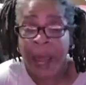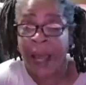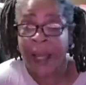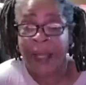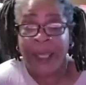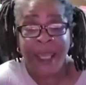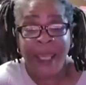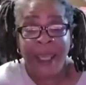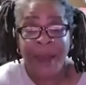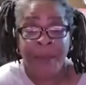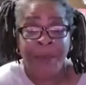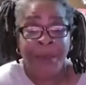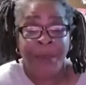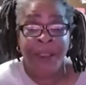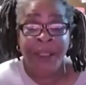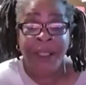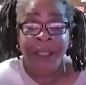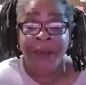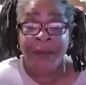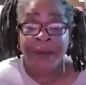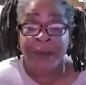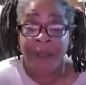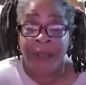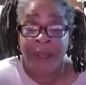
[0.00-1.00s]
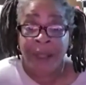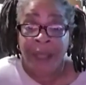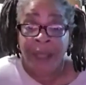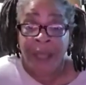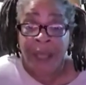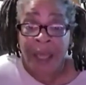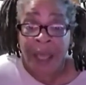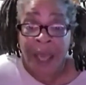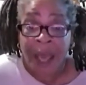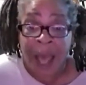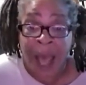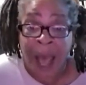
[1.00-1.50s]
I can't believe it.
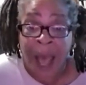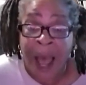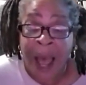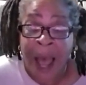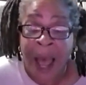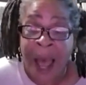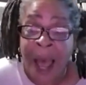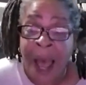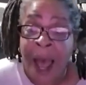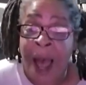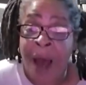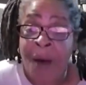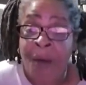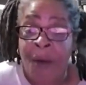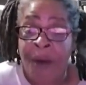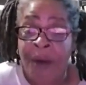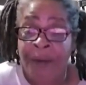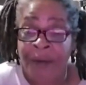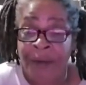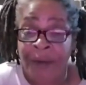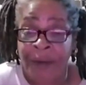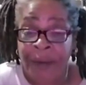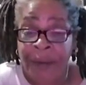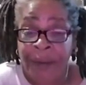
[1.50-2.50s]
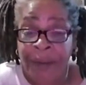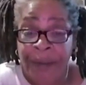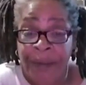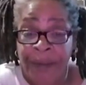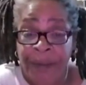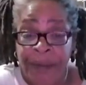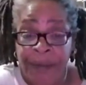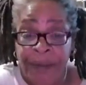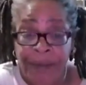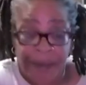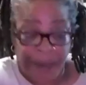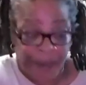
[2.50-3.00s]
I, however,
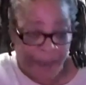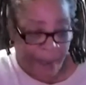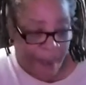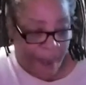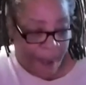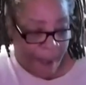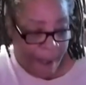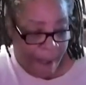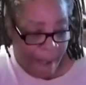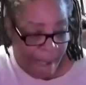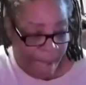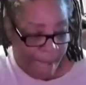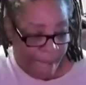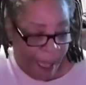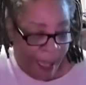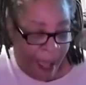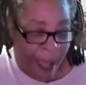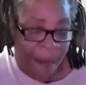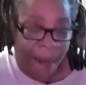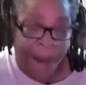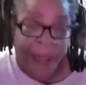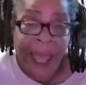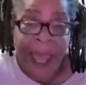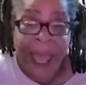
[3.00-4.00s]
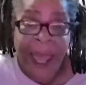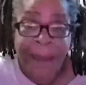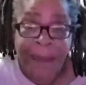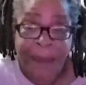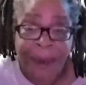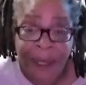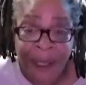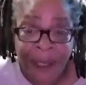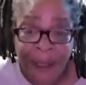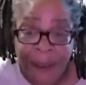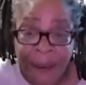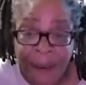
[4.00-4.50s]
I'm
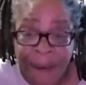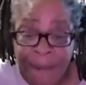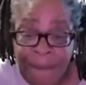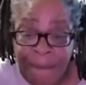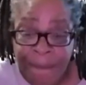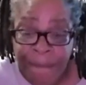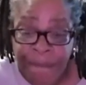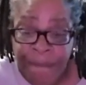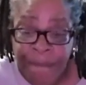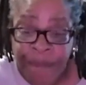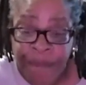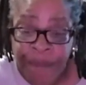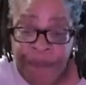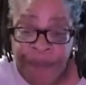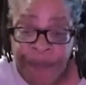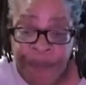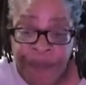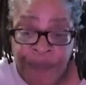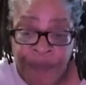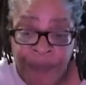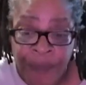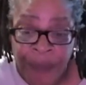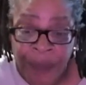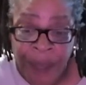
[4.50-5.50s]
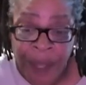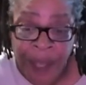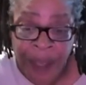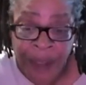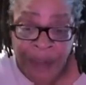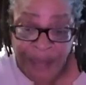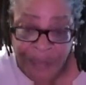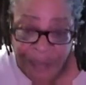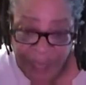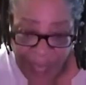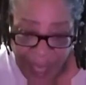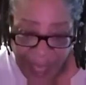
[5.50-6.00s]
happy
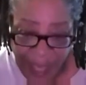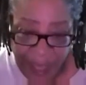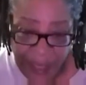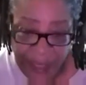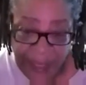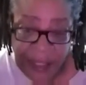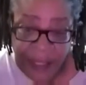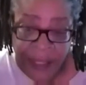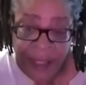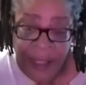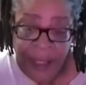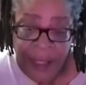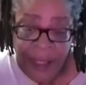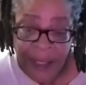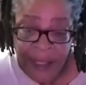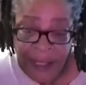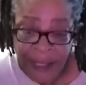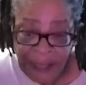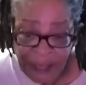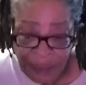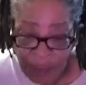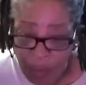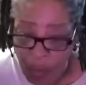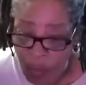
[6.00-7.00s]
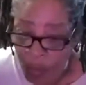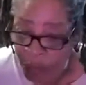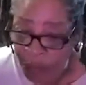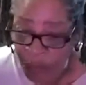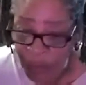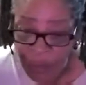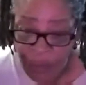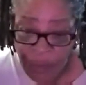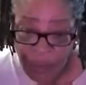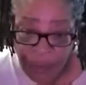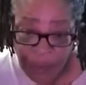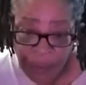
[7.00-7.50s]
that it's
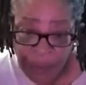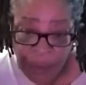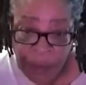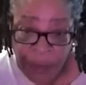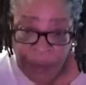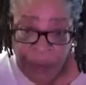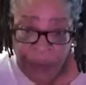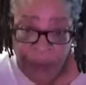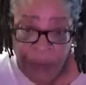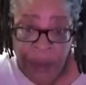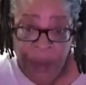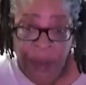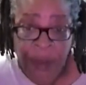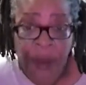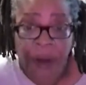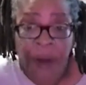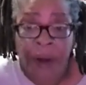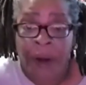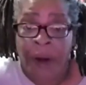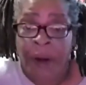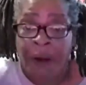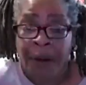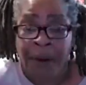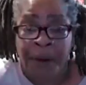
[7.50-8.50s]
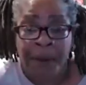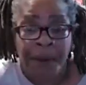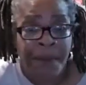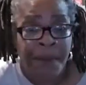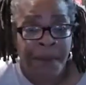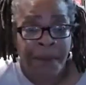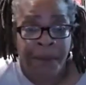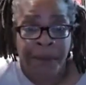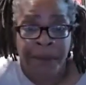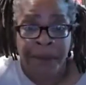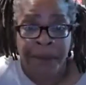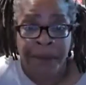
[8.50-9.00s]
over.
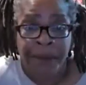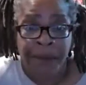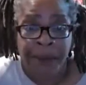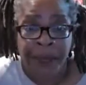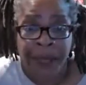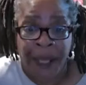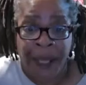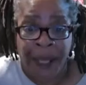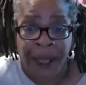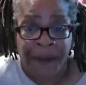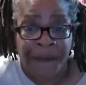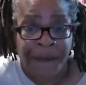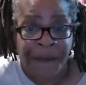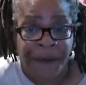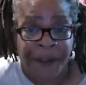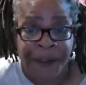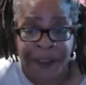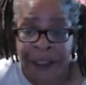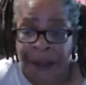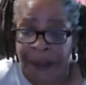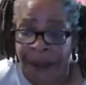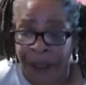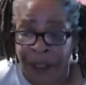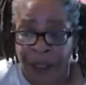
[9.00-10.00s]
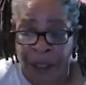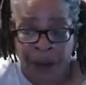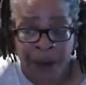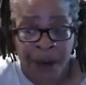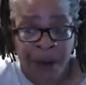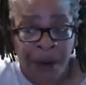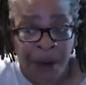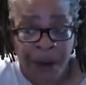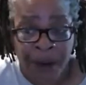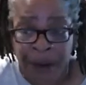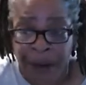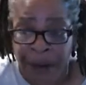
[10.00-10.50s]
Um, and for some of
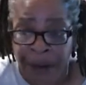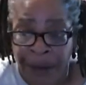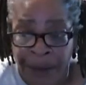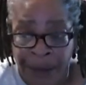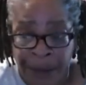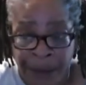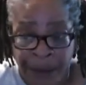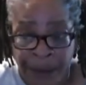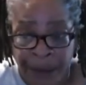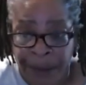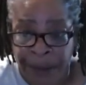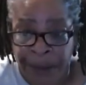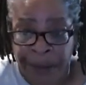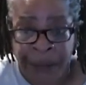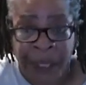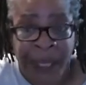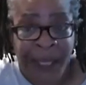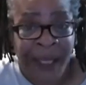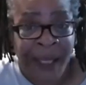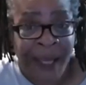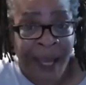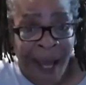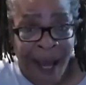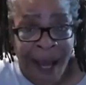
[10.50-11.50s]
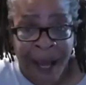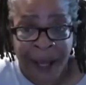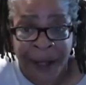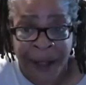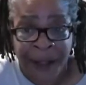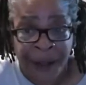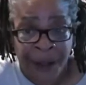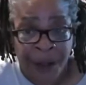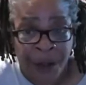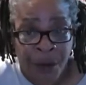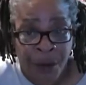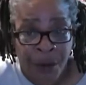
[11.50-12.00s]
y'all, thank God
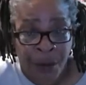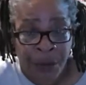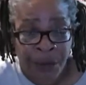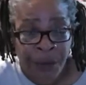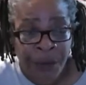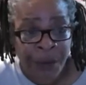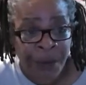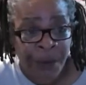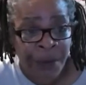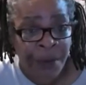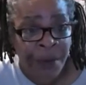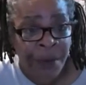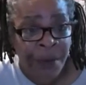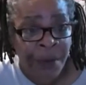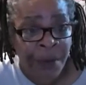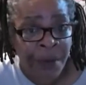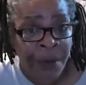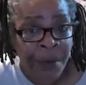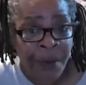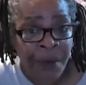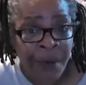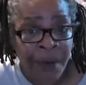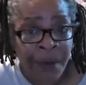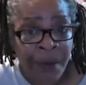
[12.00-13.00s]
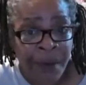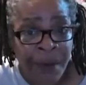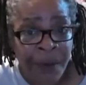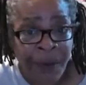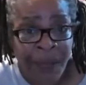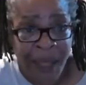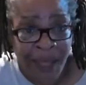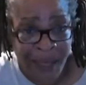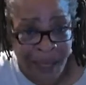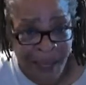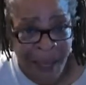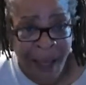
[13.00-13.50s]
it's over.
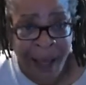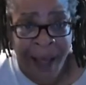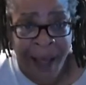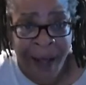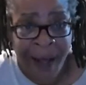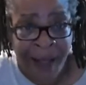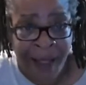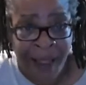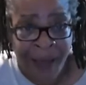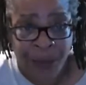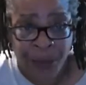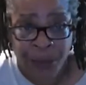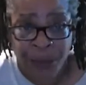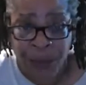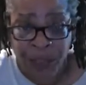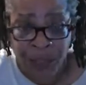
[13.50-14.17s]
Thank God it's